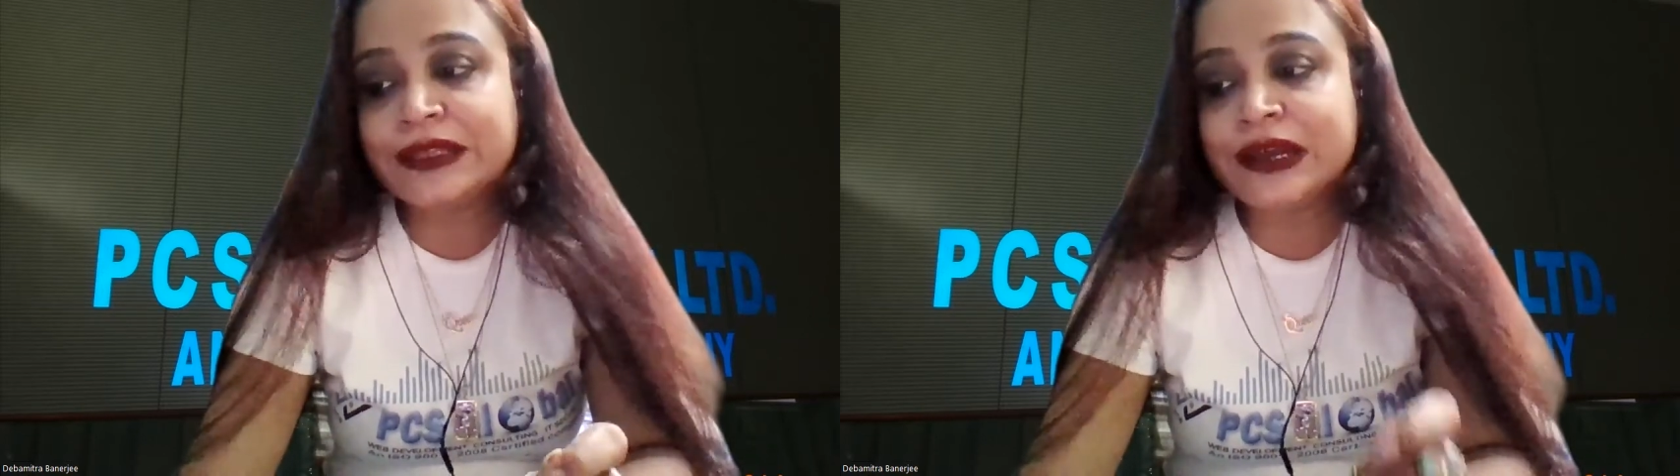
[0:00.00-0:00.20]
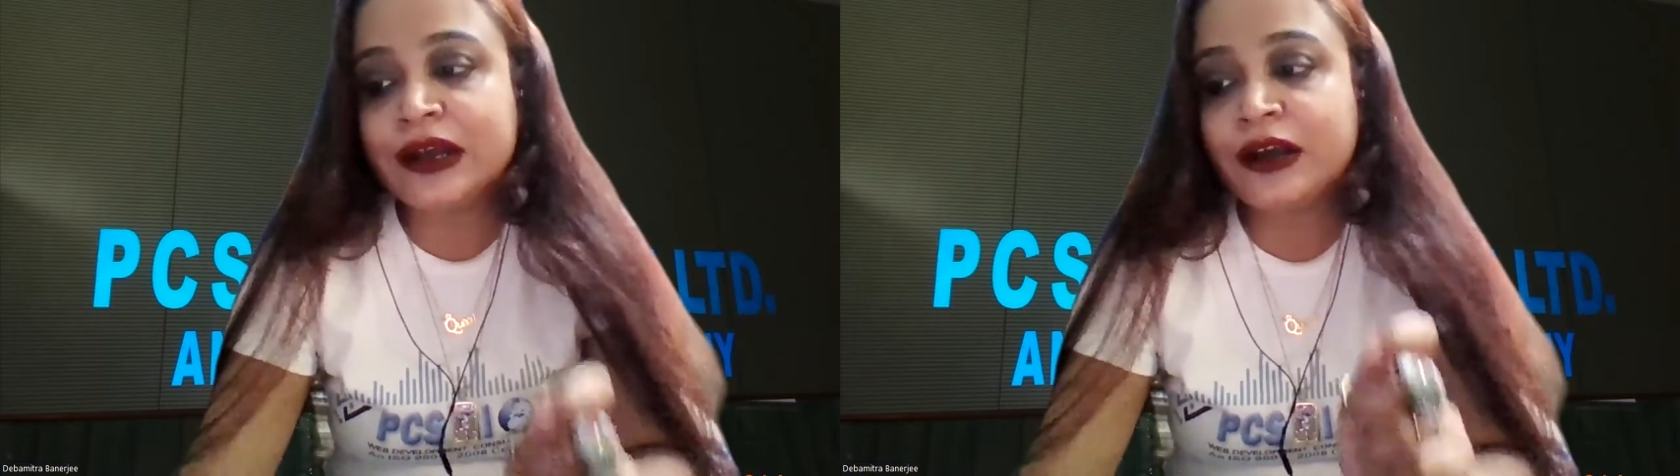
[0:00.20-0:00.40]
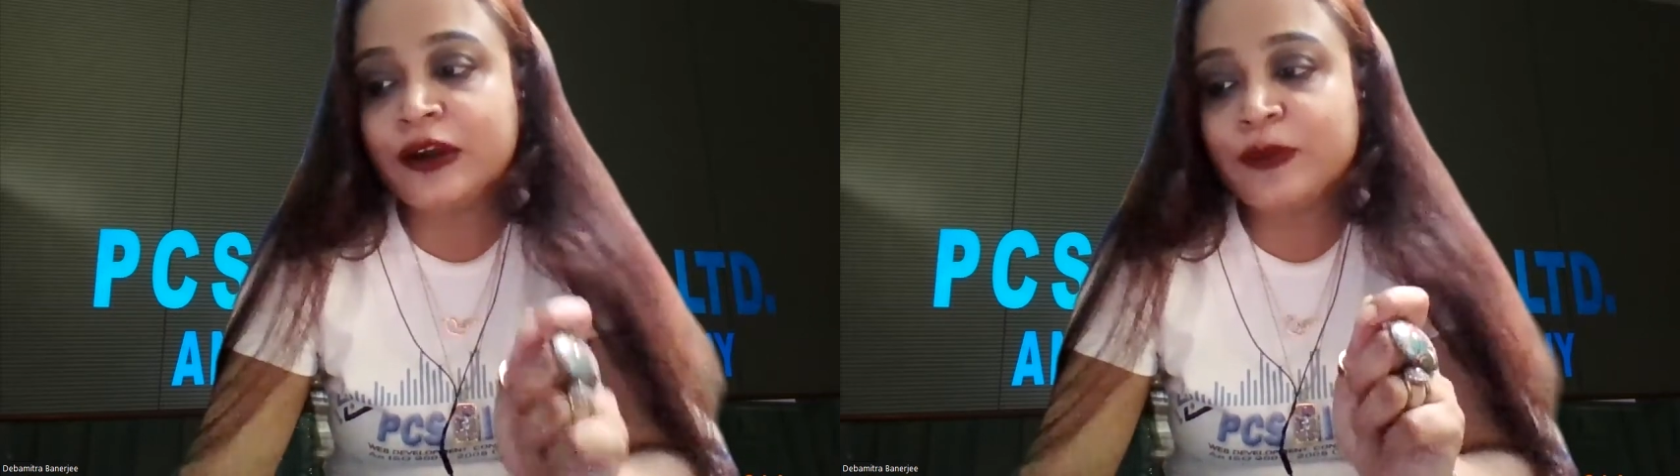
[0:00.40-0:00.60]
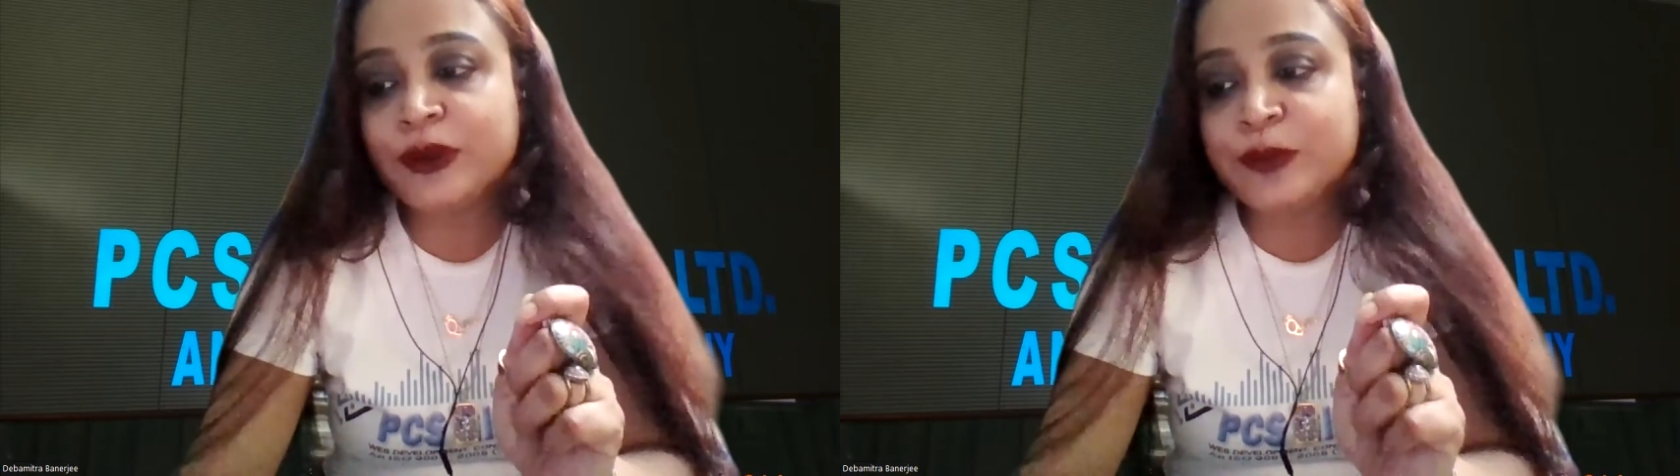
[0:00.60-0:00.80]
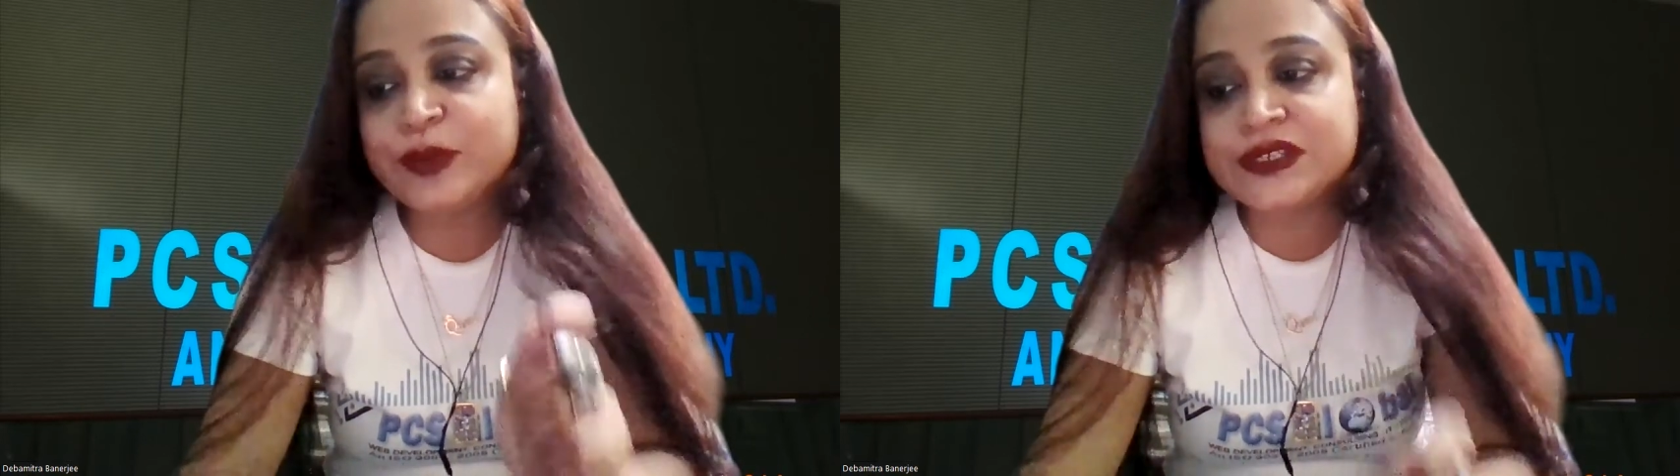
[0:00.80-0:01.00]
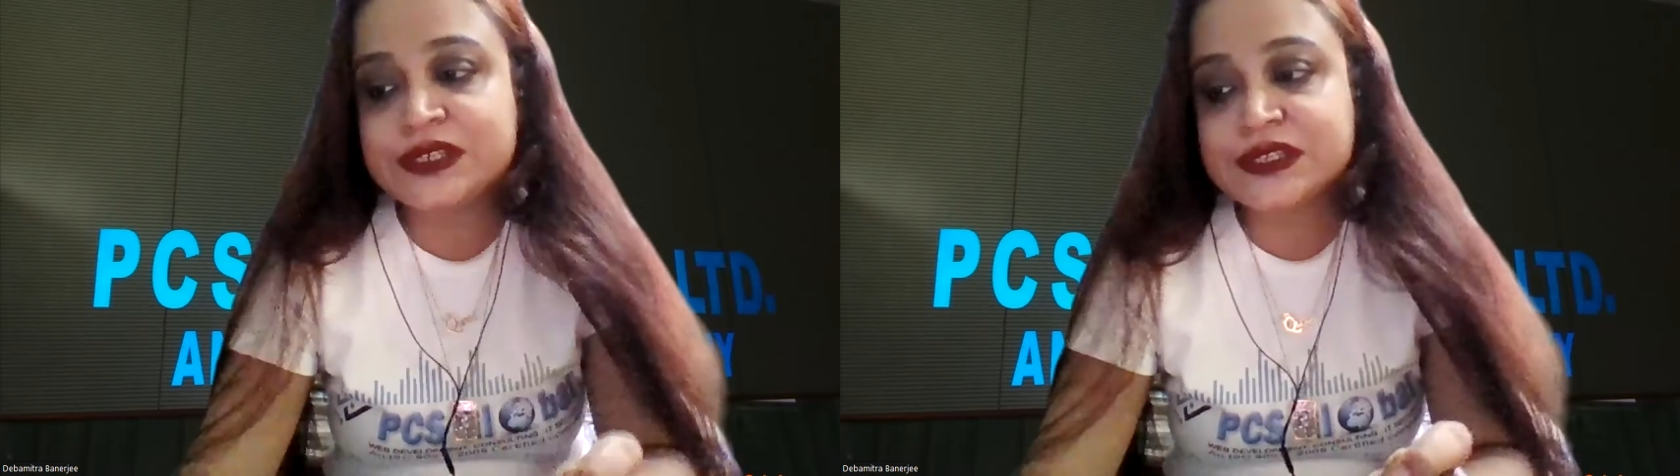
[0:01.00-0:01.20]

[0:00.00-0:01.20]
the Harvard Business